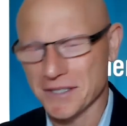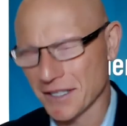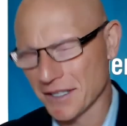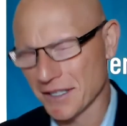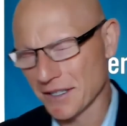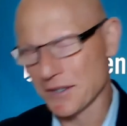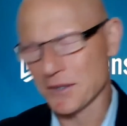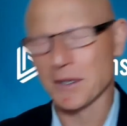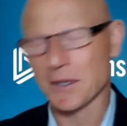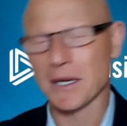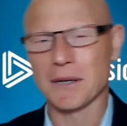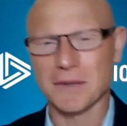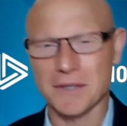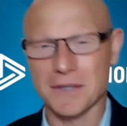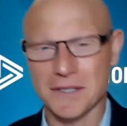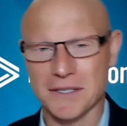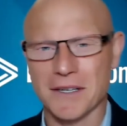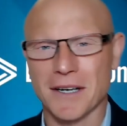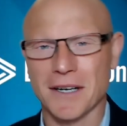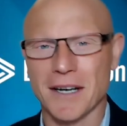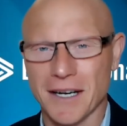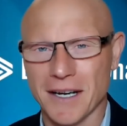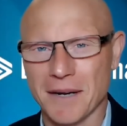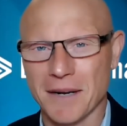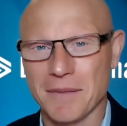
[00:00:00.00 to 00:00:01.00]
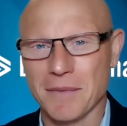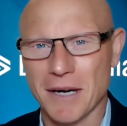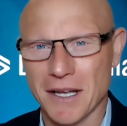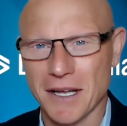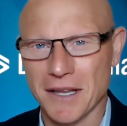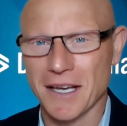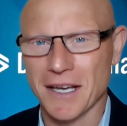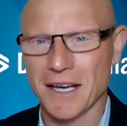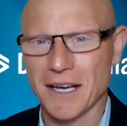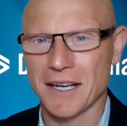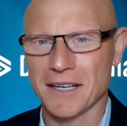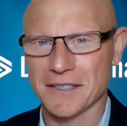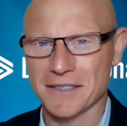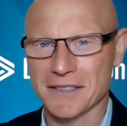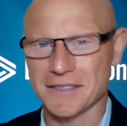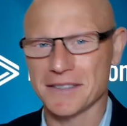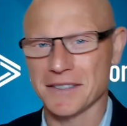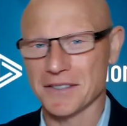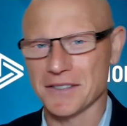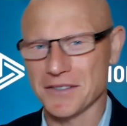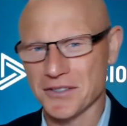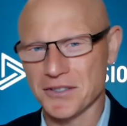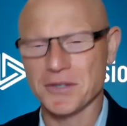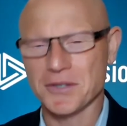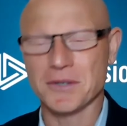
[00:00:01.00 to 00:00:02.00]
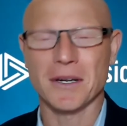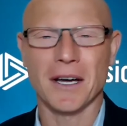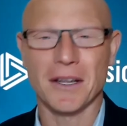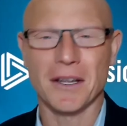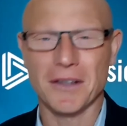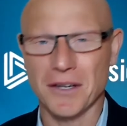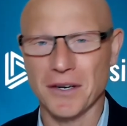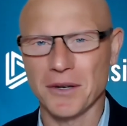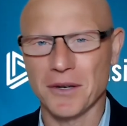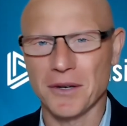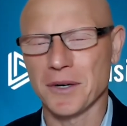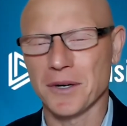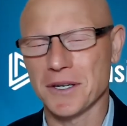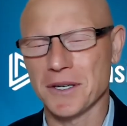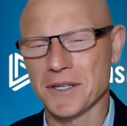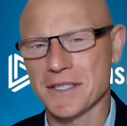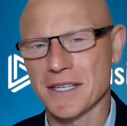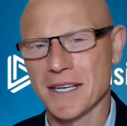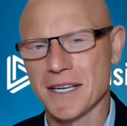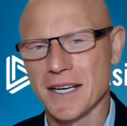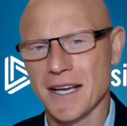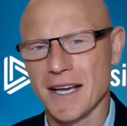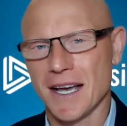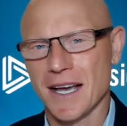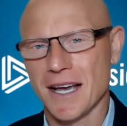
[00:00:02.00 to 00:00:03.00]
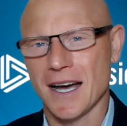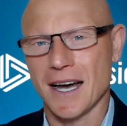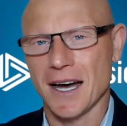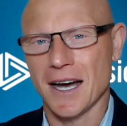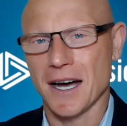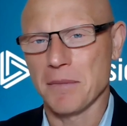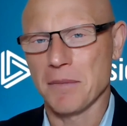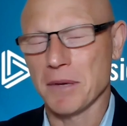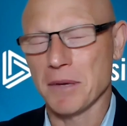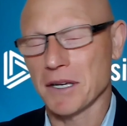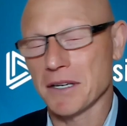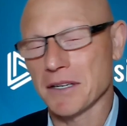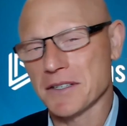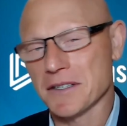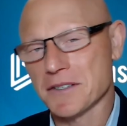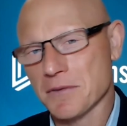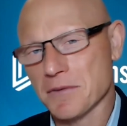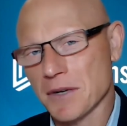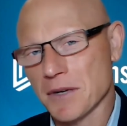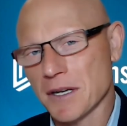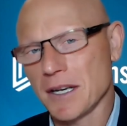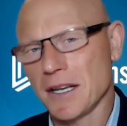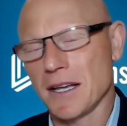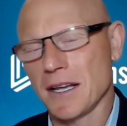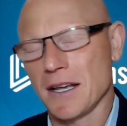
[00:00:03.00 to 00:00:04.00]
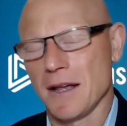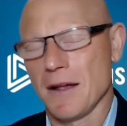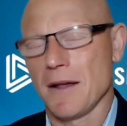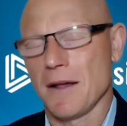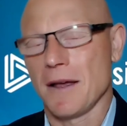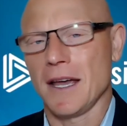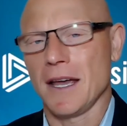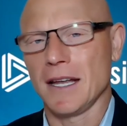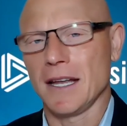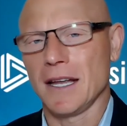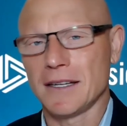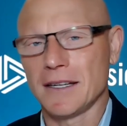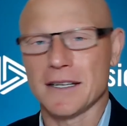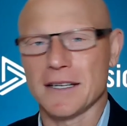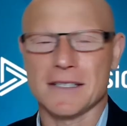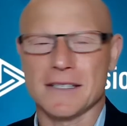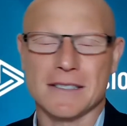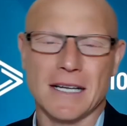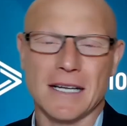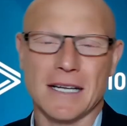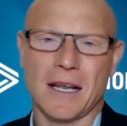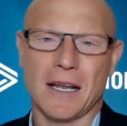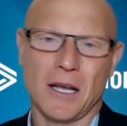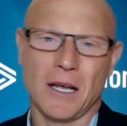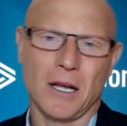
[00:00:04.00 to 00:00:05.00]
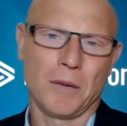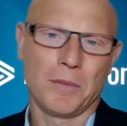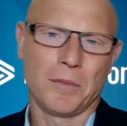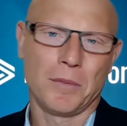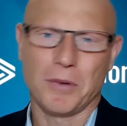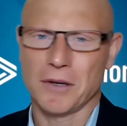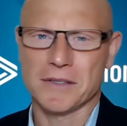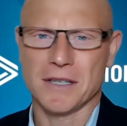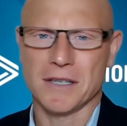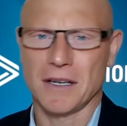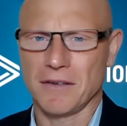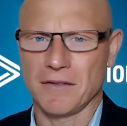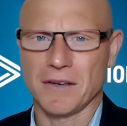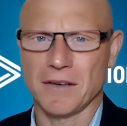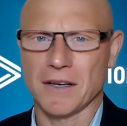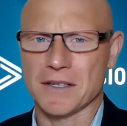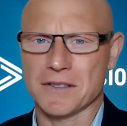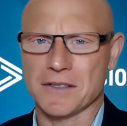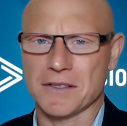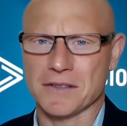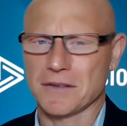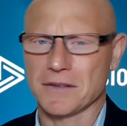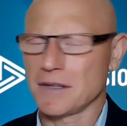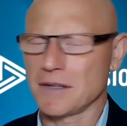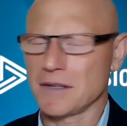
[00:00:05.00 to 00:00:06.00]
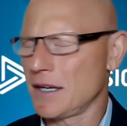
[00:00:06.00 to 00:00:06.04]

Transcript: And Greg was talking about that, is tune out the noise, because really it does not help you as an investor.